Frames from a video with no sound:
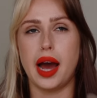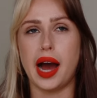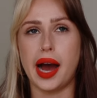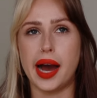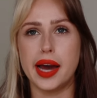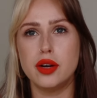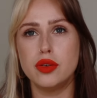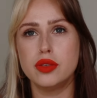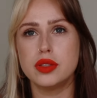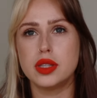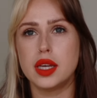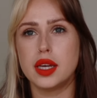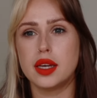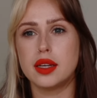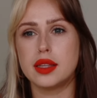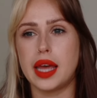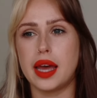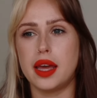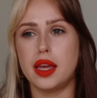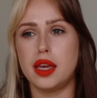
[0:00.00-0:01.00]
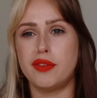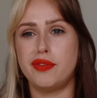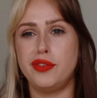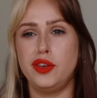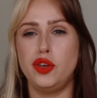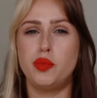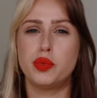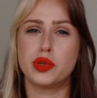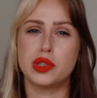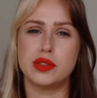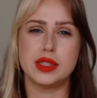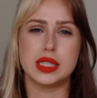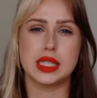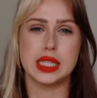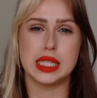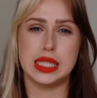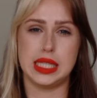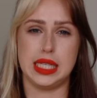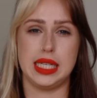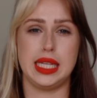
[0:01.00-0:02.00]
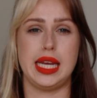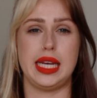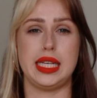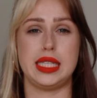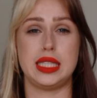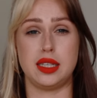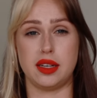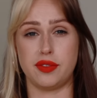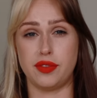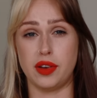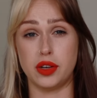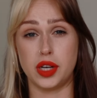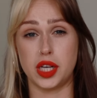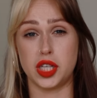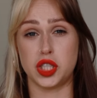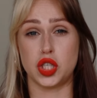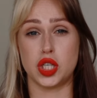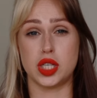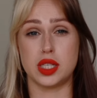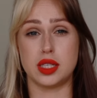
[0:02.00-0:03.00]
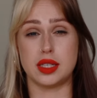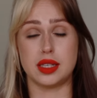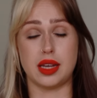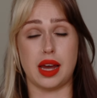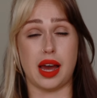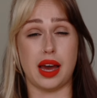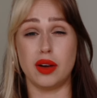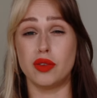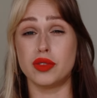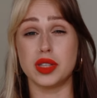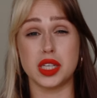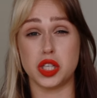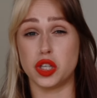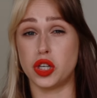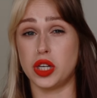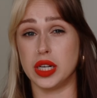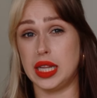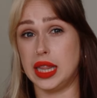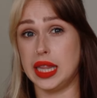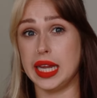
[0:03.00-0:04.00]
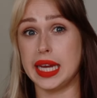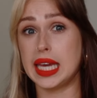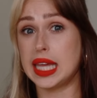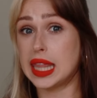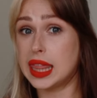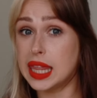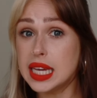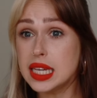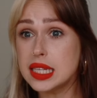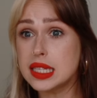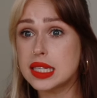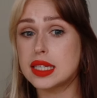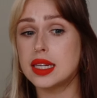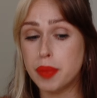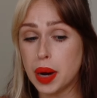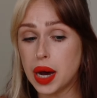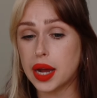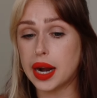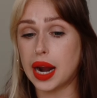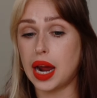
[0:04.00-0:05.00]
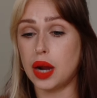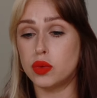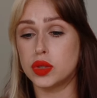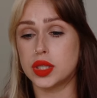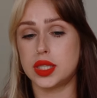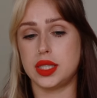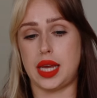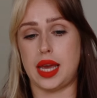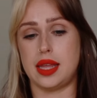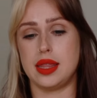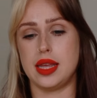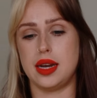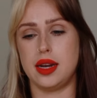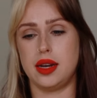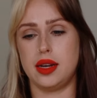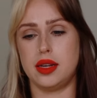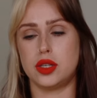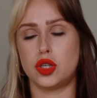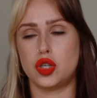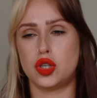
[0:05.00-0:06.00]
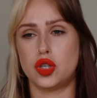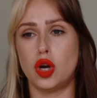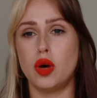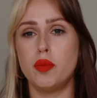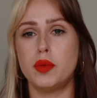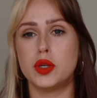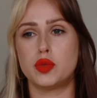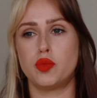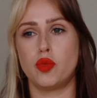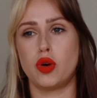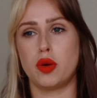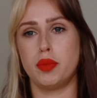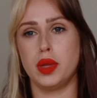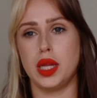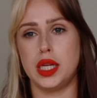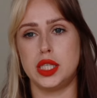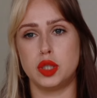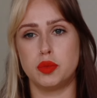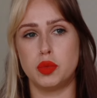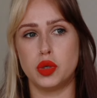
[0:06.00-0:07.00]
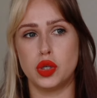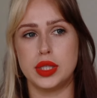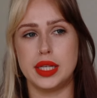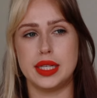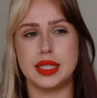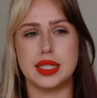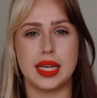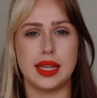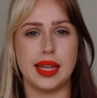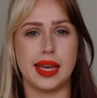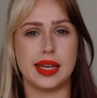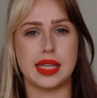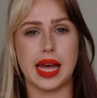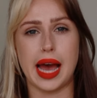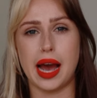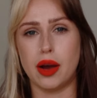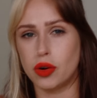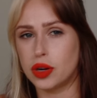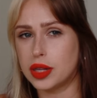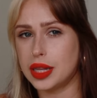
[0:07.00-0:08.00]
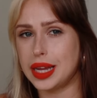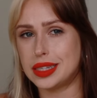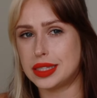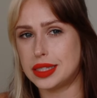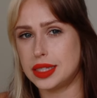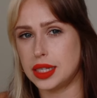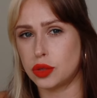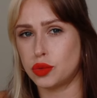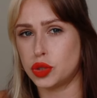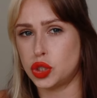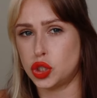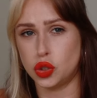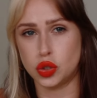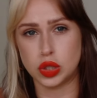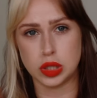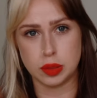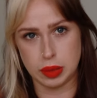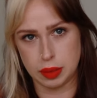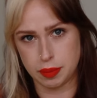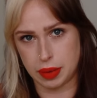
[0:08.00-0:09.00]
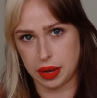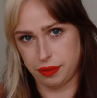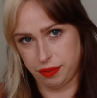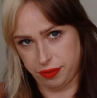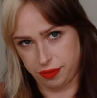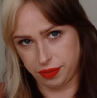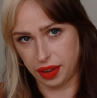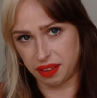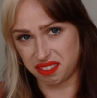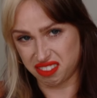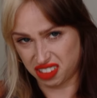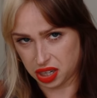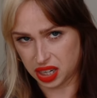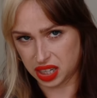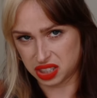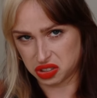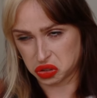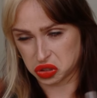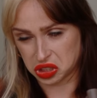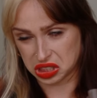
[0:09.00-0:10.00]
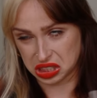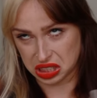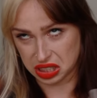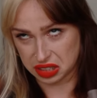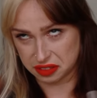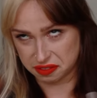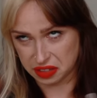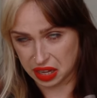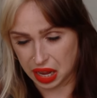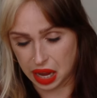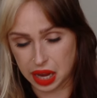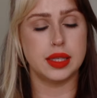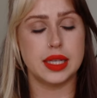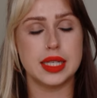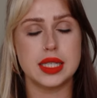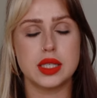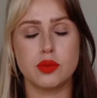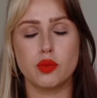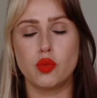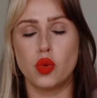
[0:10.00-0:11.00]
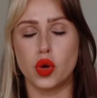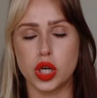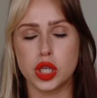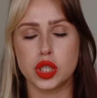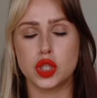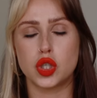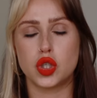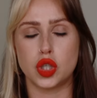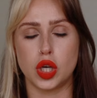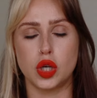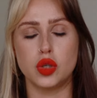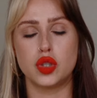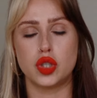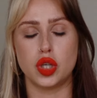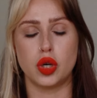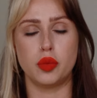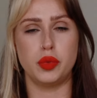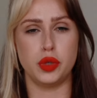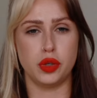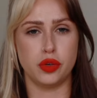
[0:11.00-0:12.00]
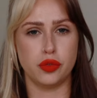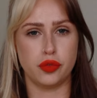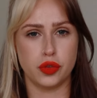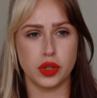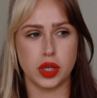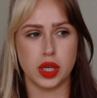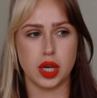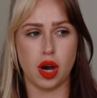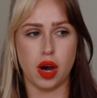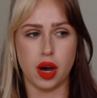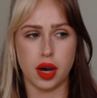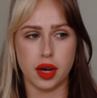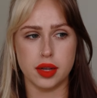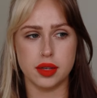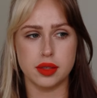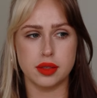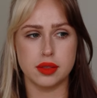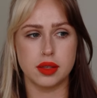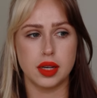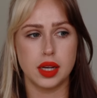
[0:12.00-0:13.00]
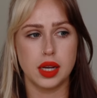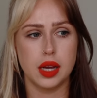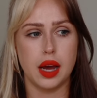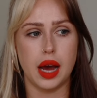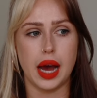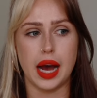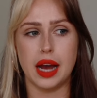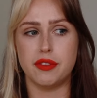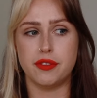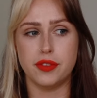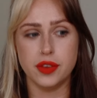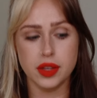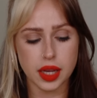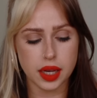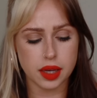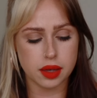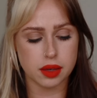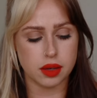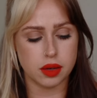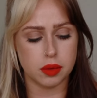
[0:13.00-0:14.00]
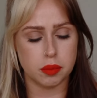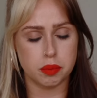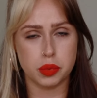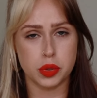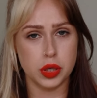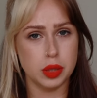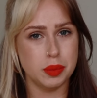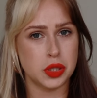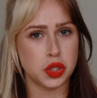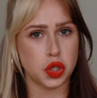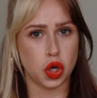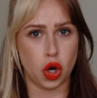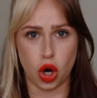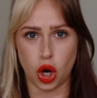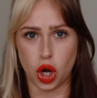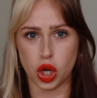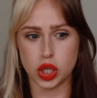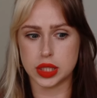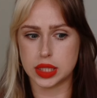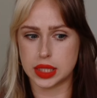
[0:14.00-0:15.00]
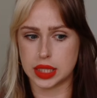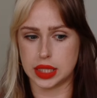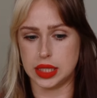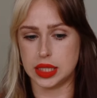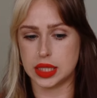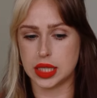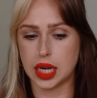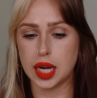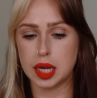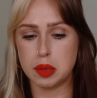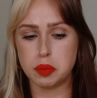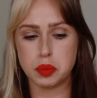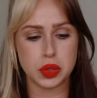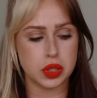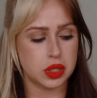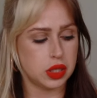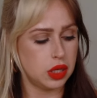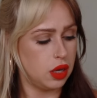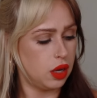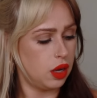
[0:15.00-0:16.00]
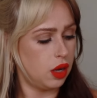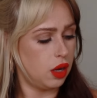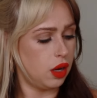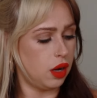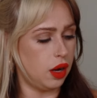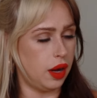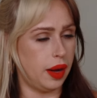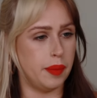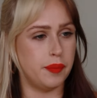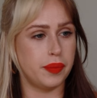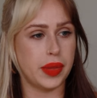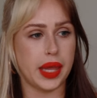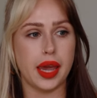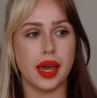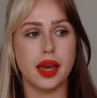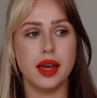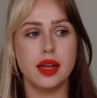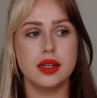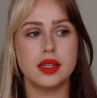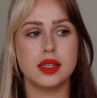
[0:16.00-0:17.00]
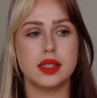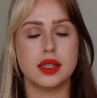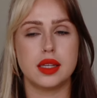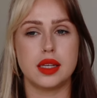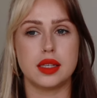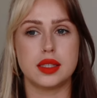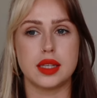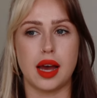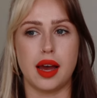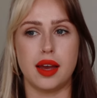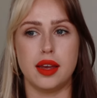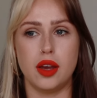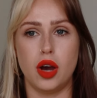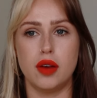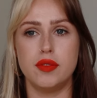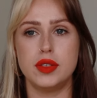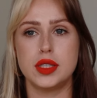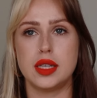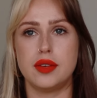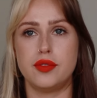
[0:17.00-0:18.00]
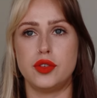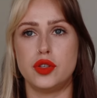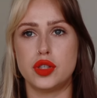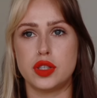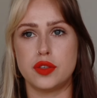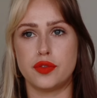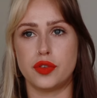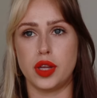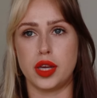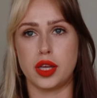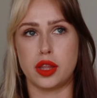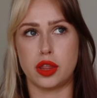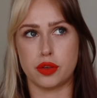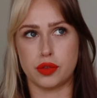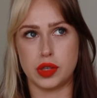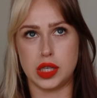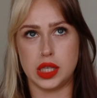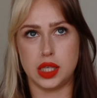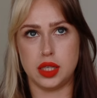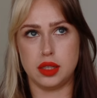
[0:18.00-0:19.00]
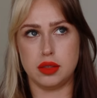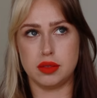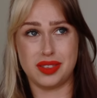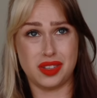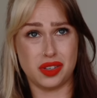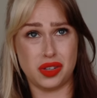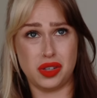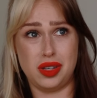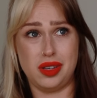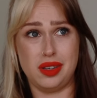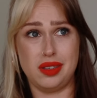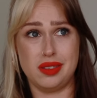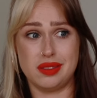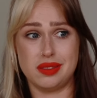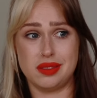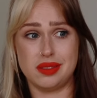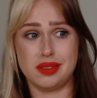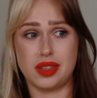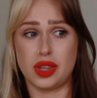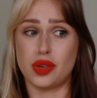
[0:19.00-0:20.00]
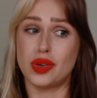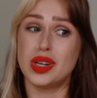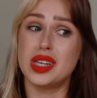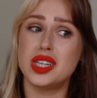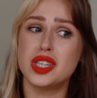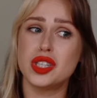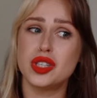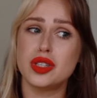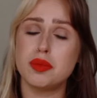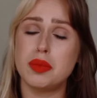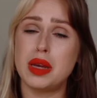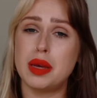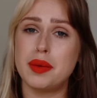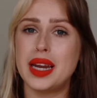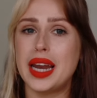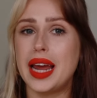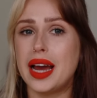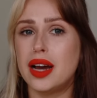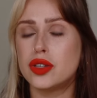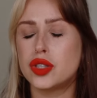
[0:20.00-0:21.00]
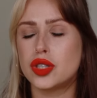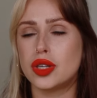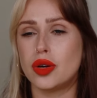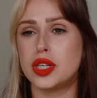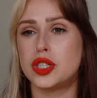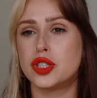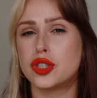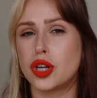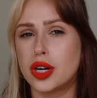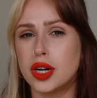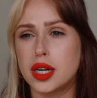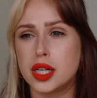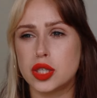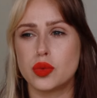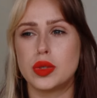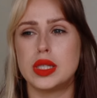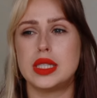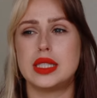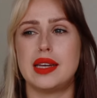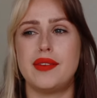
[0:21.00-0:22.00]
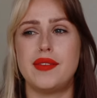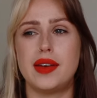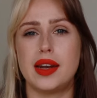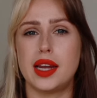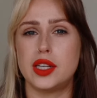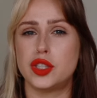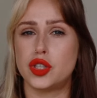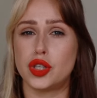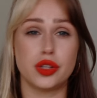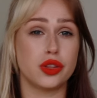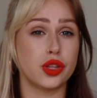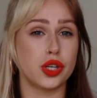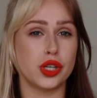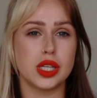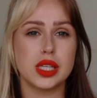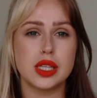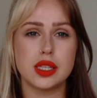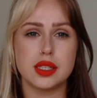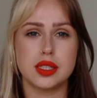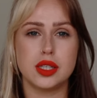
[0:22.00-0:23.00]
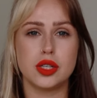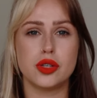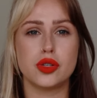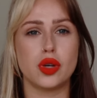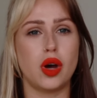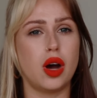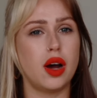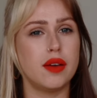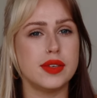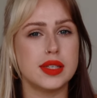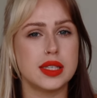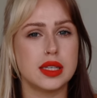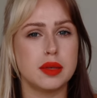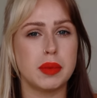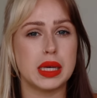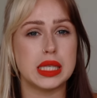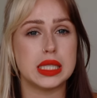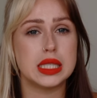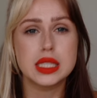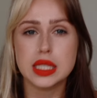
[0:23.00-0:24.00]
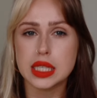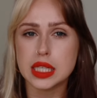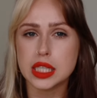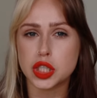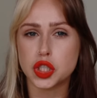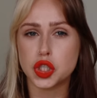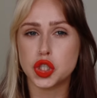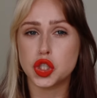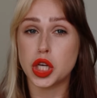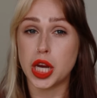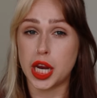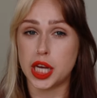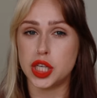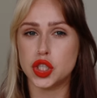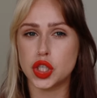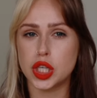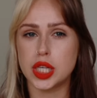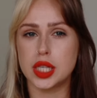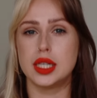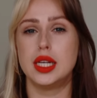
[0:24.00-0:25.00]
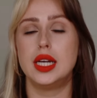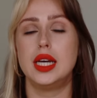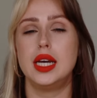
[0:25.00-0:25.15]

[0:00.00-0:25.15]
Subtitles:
I don't think that if you previously didn't like stick foundations, I don't think you're gonna like this, but I will say that it is so much more blendable than say like the Hourglass stick, which used to be my favorite. I used to love that. This works so beautifully on, I feel like, pretty much all skin types. And this, I obviously have used this for like three years maybe now. So I started at 27 and I turned 30 this year. So obviously my skin is changing.